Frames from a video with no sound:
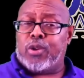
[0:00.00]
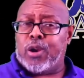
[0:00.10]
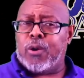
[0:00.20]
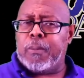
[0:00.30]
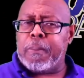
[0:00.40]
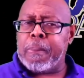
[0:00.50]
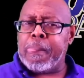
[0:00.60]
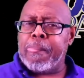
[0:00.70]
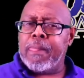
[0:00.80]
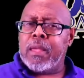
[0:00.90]
law,
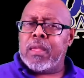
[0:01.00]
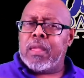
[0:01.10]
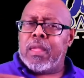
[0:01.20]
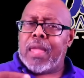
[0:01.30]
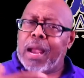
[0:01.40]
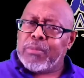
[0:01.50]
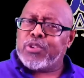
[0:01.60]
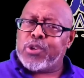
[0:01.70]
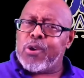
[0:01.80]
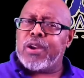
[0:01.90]
I'm a
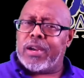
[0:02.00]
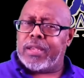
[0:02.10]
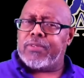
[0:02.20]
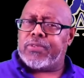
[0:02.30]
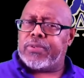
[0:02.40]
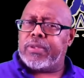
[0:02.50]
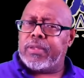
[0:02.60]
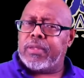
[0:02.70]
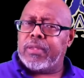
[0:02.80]
journalist.